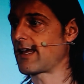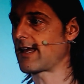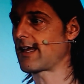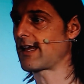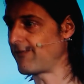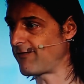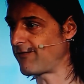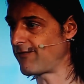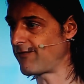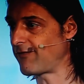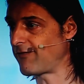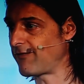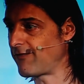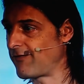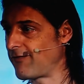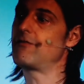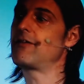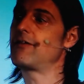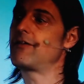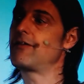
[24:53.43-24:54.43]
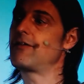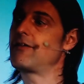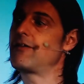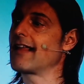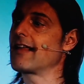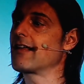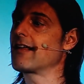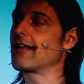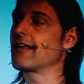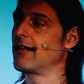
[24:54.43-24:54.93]
define every
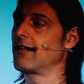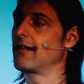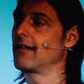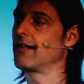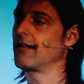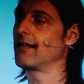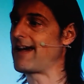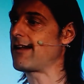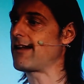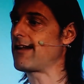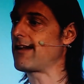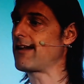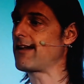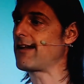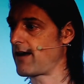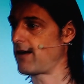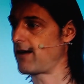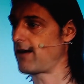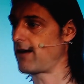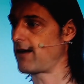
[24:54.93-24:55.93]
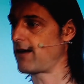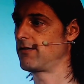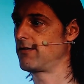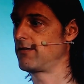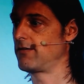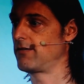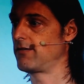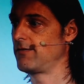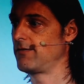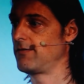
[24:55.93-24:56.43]
single base pair
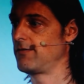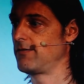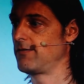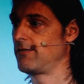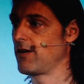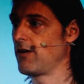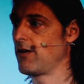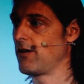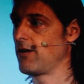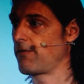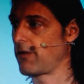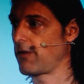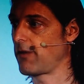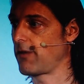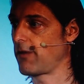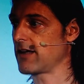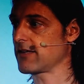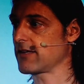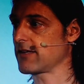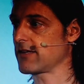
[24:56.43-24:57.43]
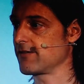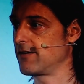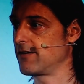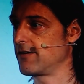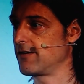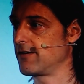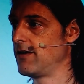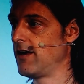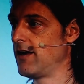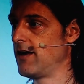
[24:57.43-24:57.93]
of the structure
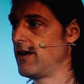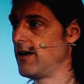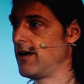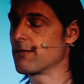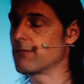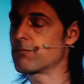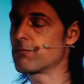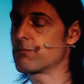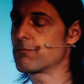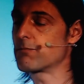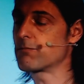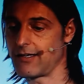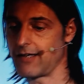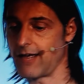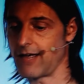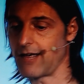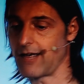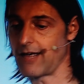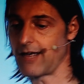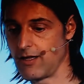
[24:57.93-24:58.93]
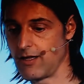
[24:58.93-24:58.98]
and print it out.